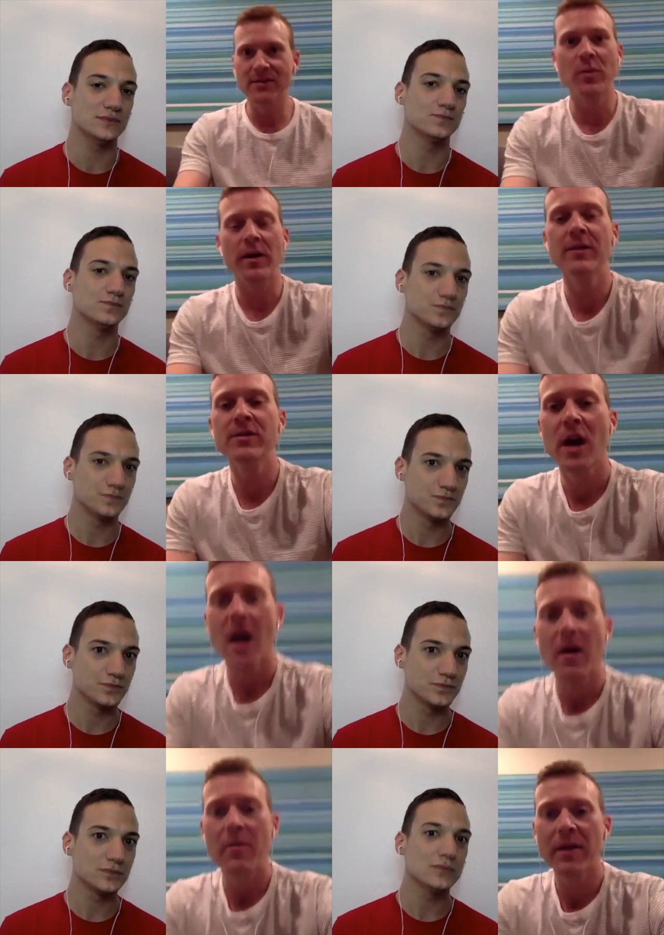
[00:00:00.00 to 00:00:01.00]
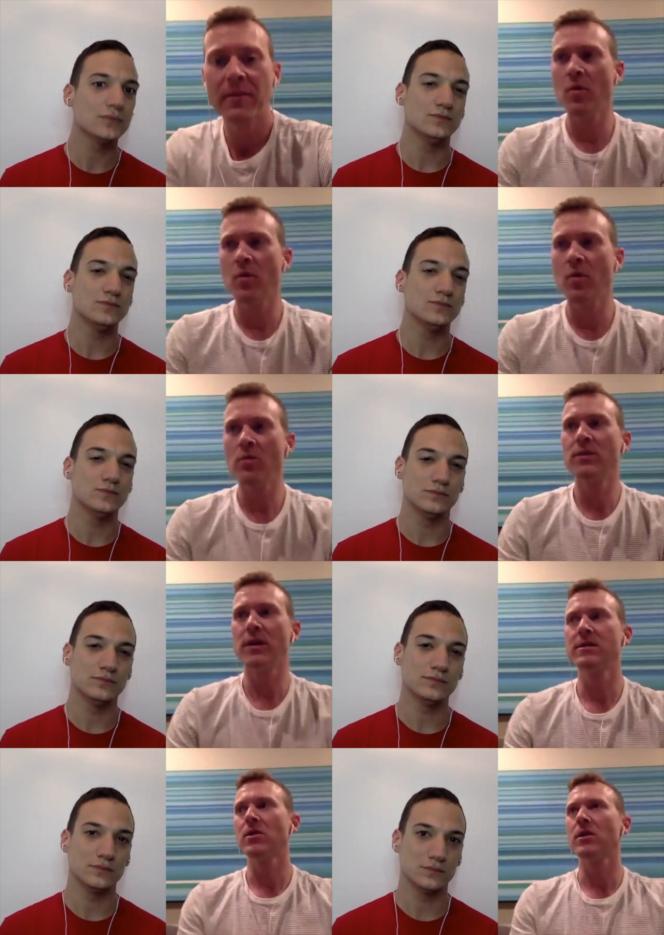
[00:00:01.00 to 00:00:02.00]
Speaker 1: too much. But I mean, Simone
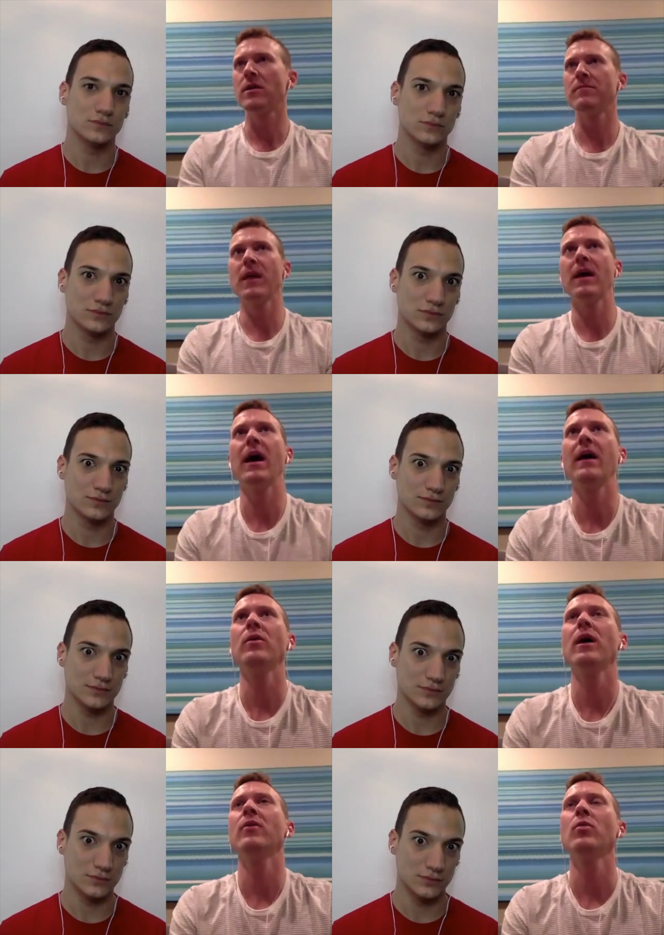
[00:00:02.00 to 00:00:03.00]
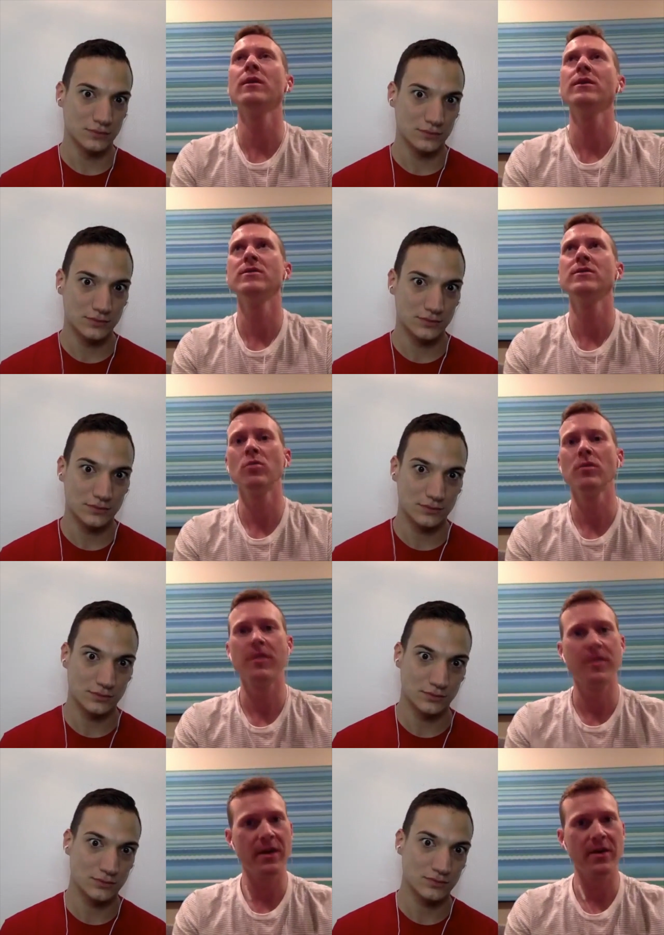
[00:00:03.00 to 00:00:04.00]
does look. I don't, I don't want to use the word
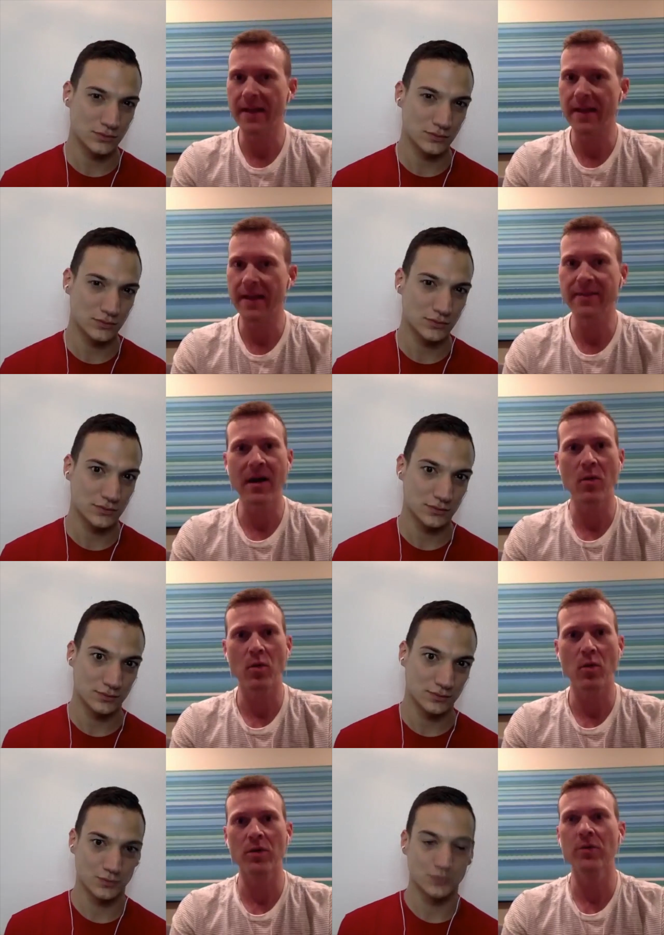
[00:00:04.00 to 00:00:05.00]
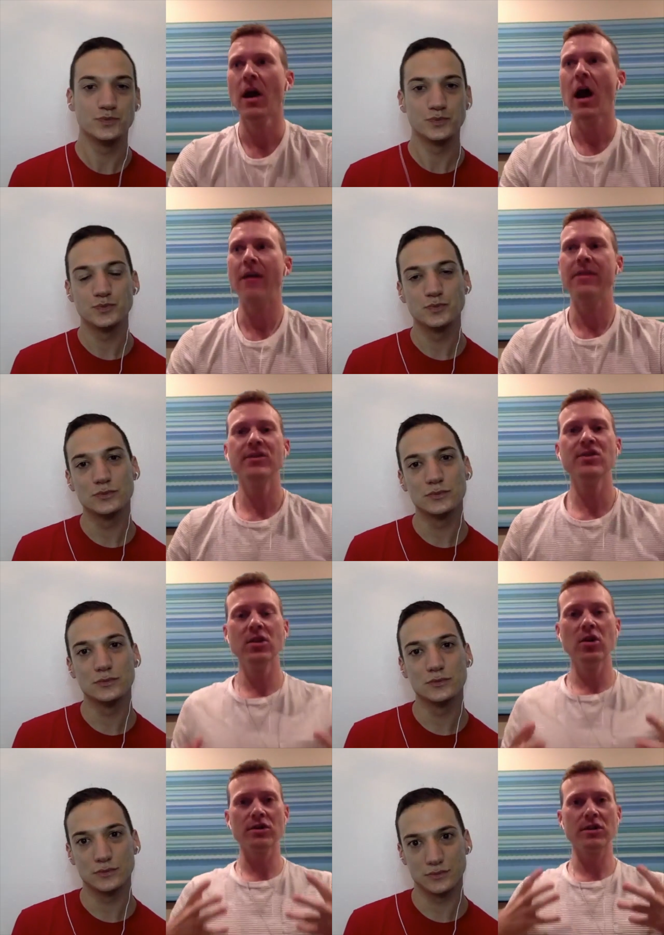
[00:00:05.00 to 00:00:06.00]
thinner. I hate that word. I think she
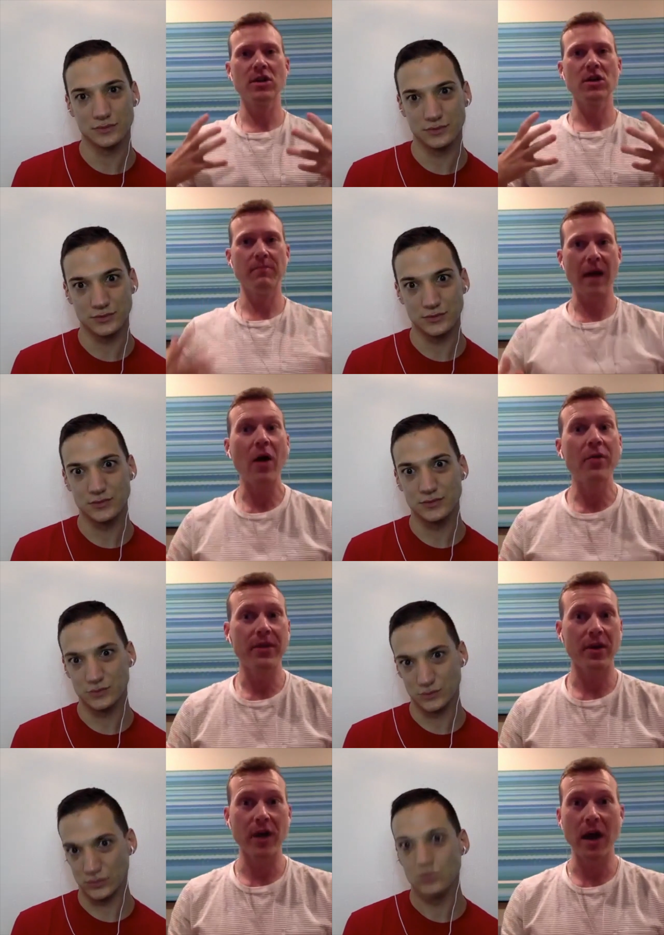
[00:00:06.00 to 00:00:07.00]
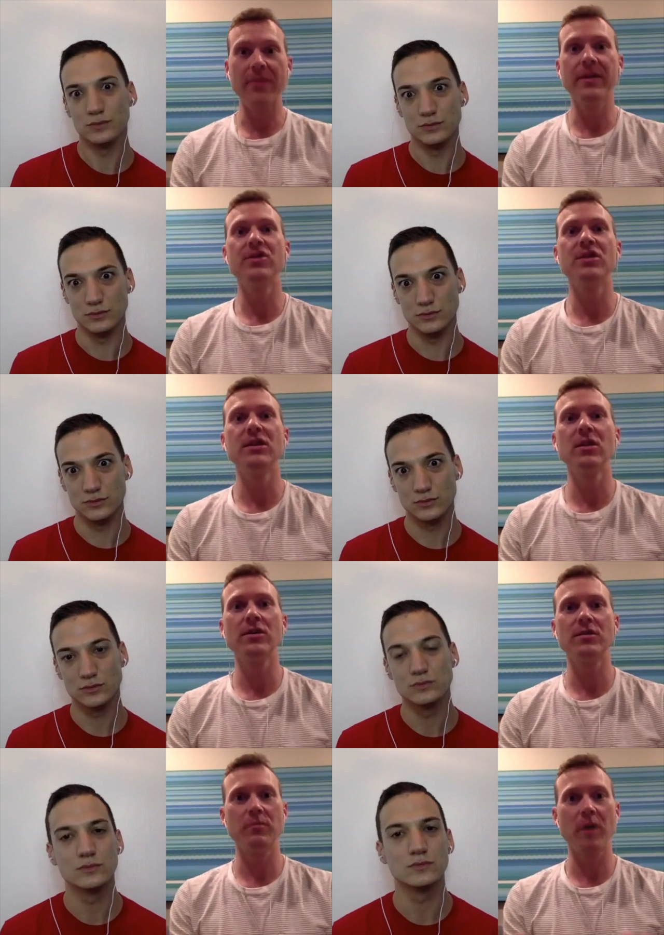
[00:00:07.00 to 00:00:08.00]
looks healthier. I think she
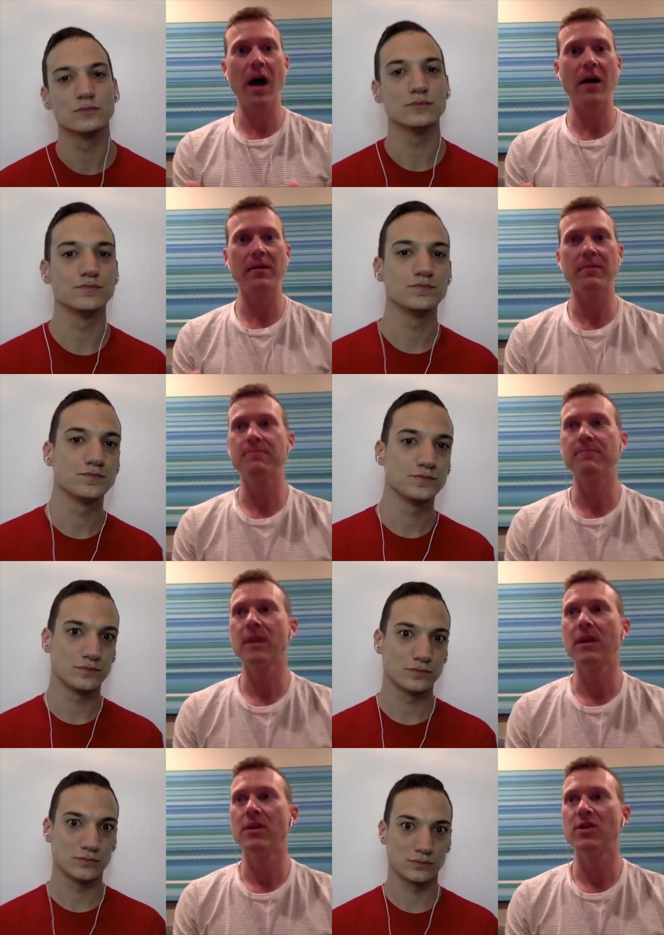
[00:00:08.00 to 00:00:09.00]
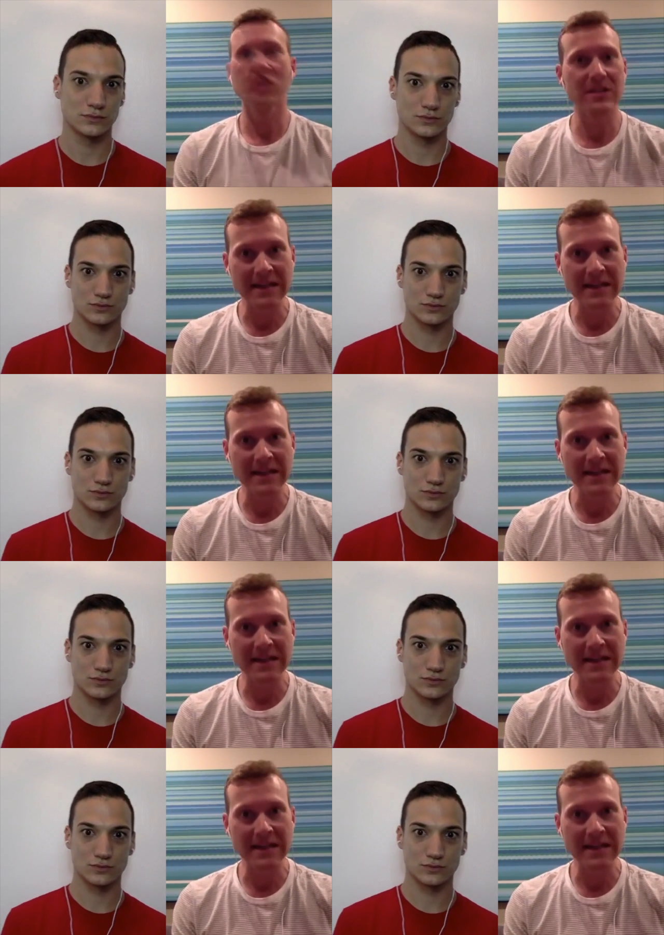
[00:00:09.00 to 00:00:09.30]
looks, um, she looks